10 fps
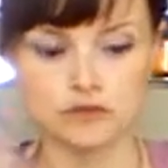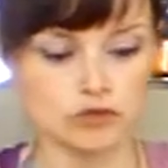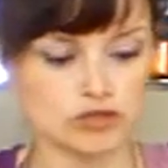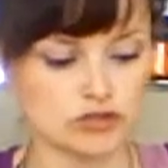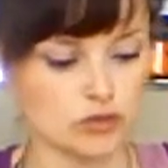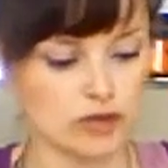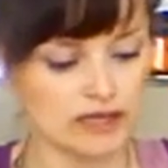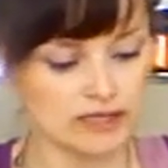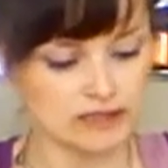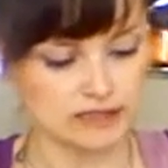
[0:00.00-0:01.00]
which is quick
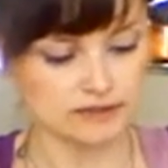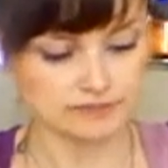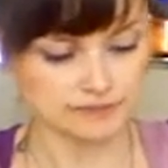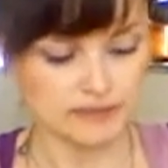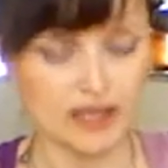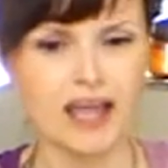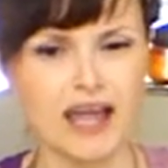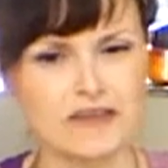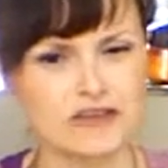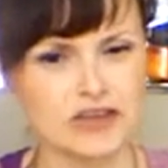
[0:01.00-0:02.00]
and easy.
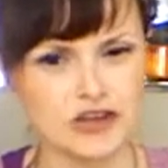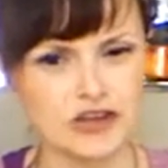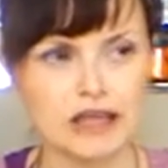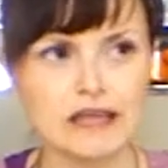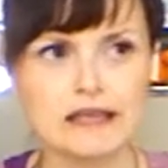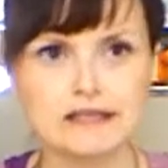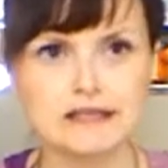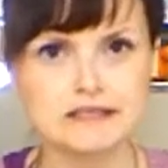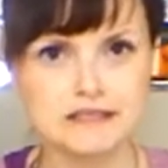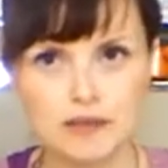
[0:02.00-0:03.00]
I figure
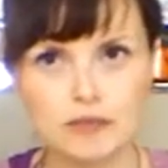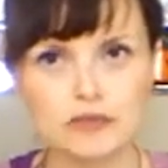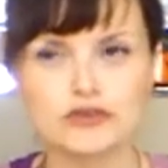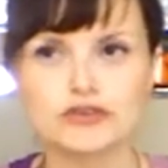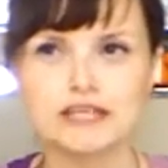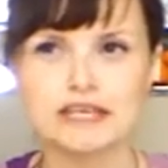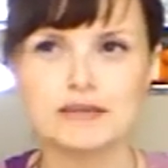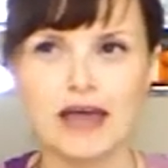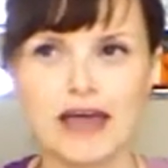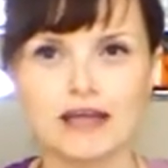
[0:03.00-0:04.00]
they staple your tea
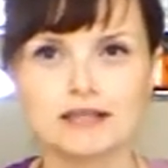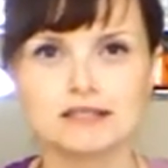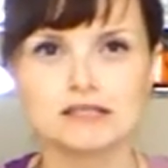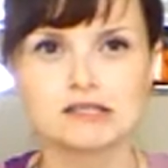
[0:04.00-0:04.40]
bags,